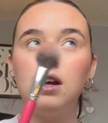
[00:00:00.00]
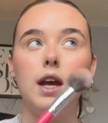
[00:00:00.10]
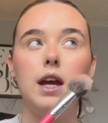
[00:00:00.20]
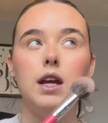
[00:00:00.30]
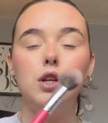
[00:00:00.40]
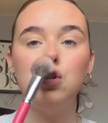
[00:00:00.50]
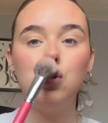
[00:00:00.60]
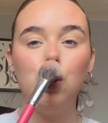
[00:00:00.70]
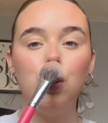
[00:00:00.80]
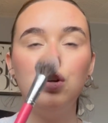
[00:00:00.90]
in
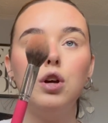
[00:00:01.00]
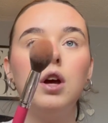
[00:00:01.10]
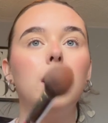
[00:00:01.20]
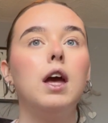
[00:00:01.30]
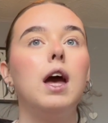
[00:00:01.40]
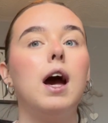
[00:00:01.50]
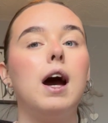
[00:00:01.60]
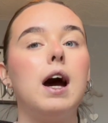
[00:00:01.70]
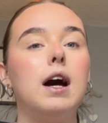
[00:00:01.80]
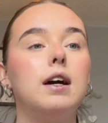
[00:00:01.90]
June,
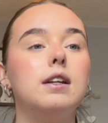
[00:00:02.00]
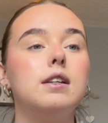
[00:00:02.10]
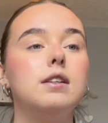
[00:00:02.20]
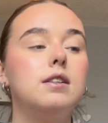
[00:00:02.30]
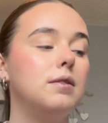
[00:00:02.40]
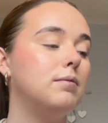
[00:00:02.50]
and